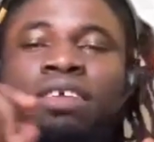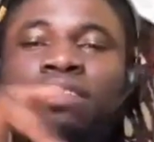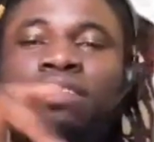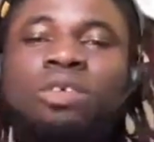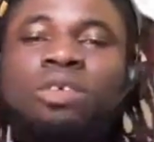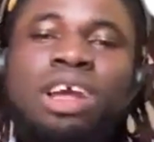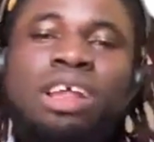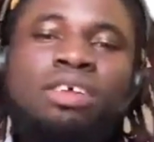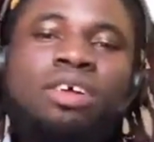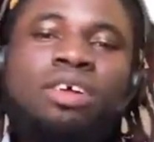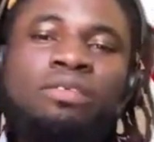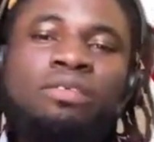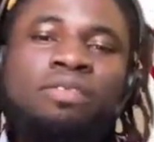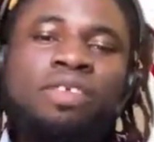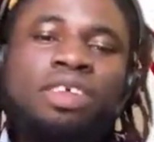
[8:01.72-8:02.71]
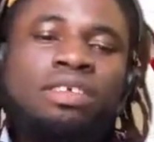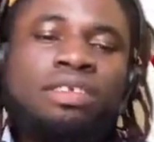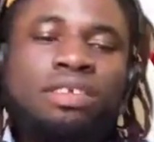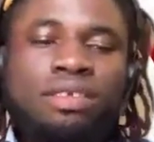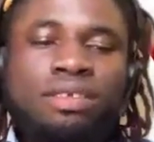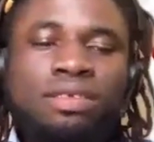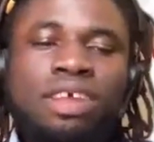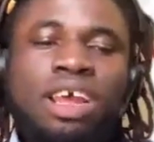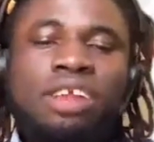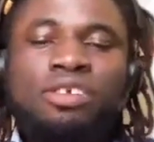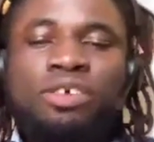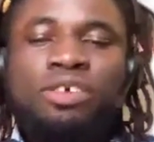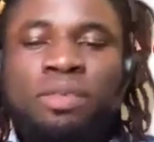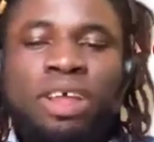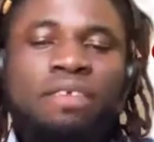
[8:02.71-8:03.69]
if you look at all of these
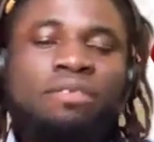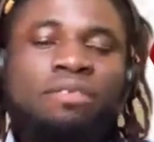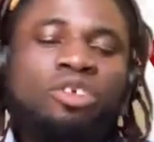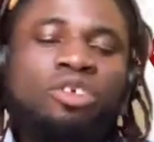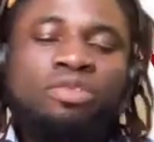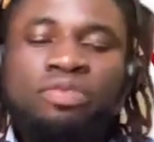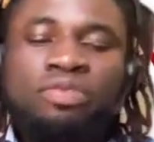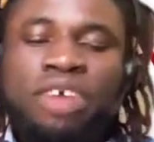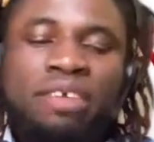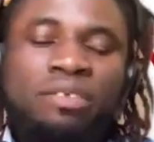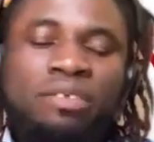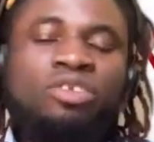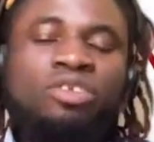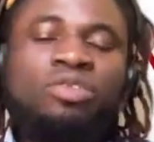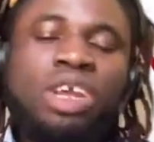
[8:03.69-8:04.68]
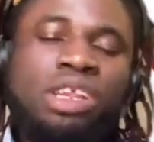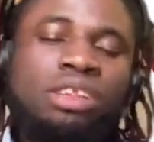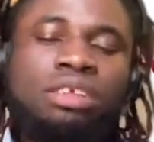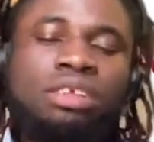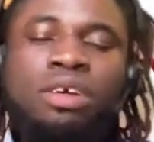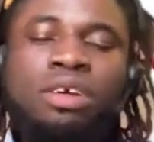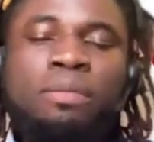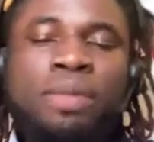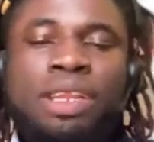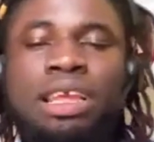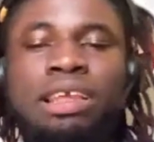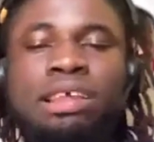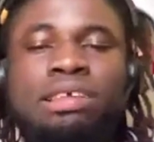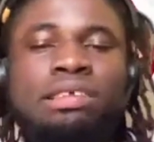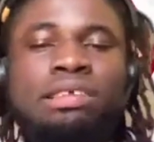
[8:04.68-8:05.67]
startups, our Fortune 500
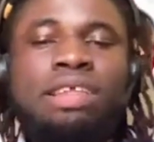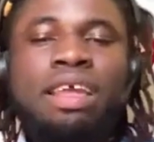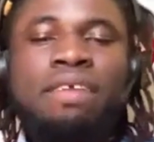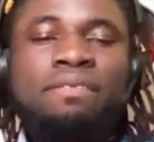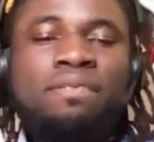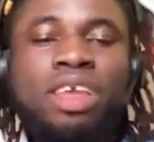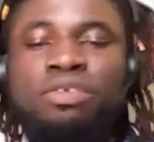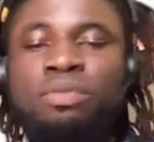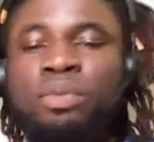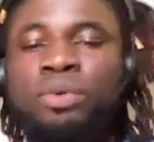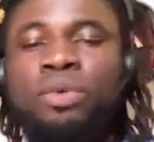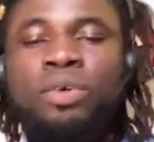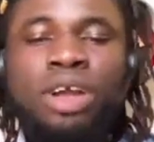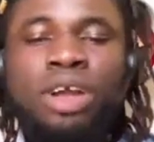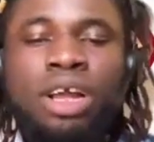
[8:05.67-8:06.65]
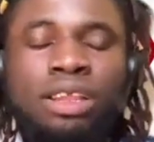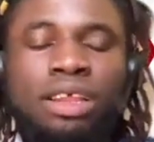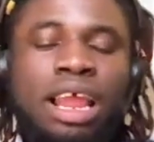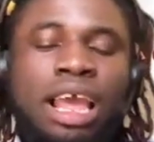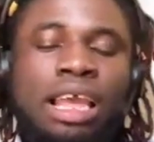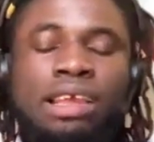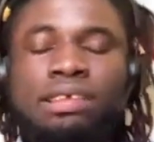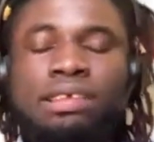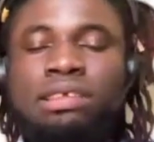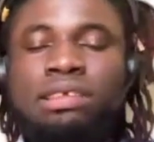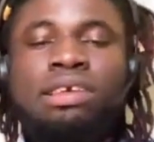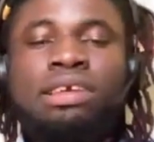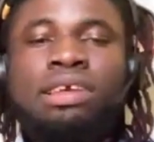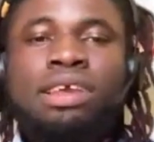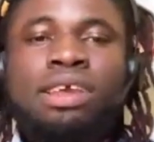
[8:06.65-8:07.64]
companies like Facebook and the likes,
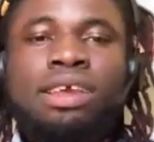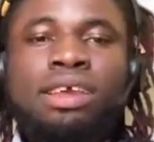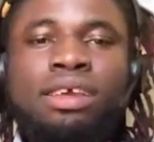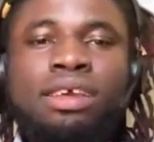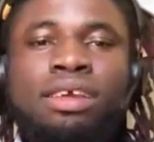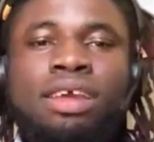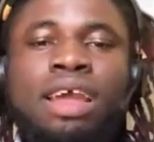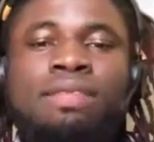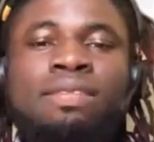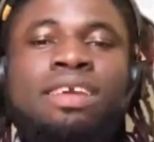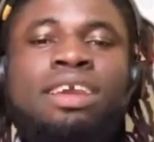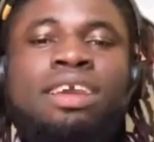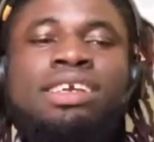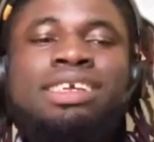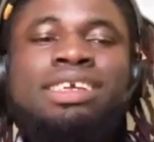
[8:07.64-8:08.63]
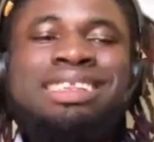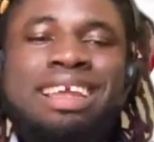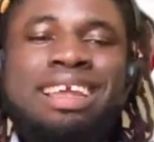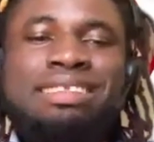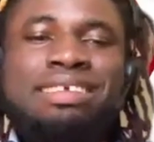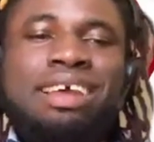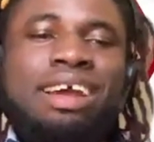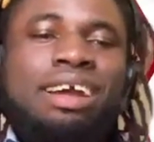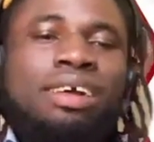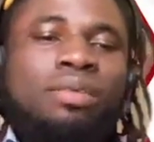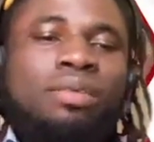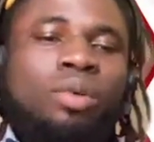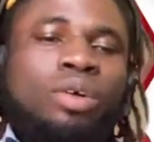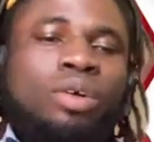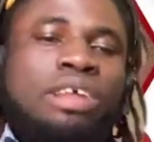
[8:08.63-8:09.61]
I think data
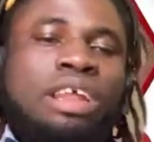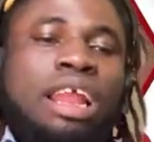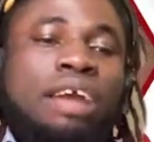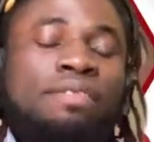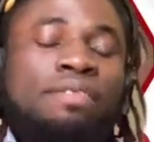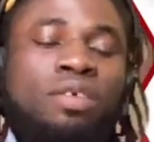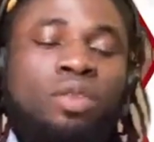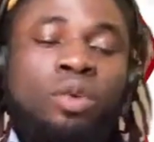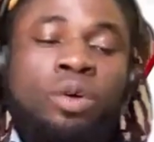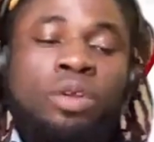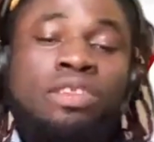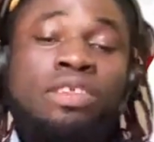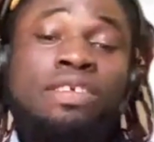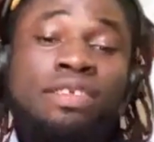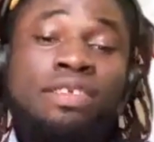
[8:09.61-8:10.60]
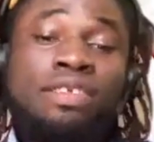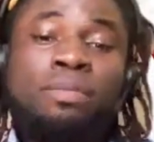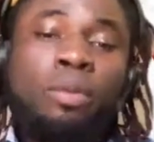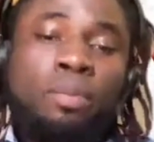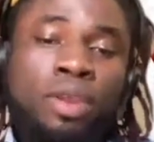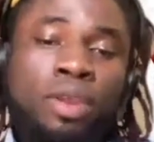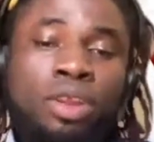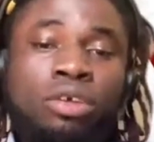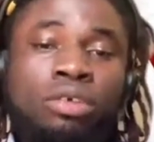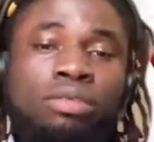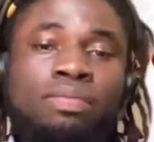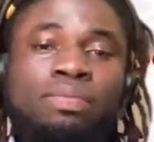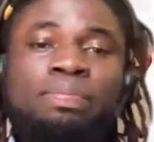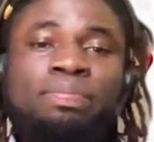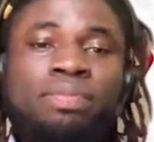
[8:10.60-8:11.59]
was an afterthought. This is my
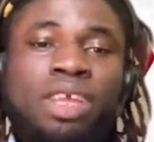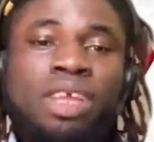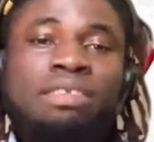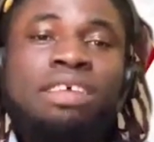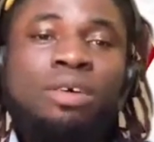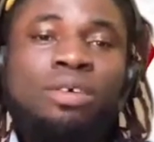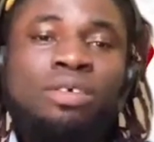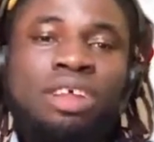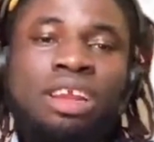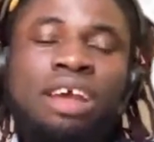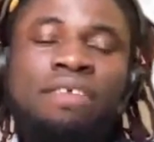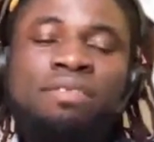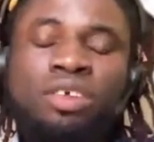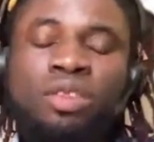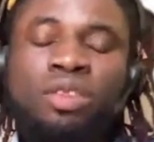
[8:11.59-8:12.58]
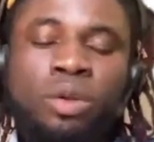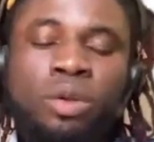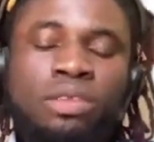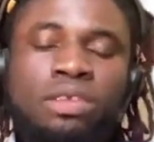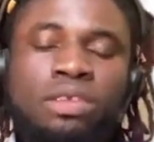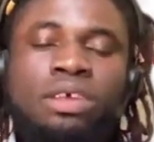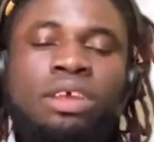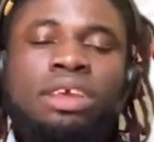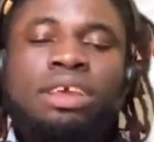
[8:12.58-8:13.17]
opinion. Data was an afterthought.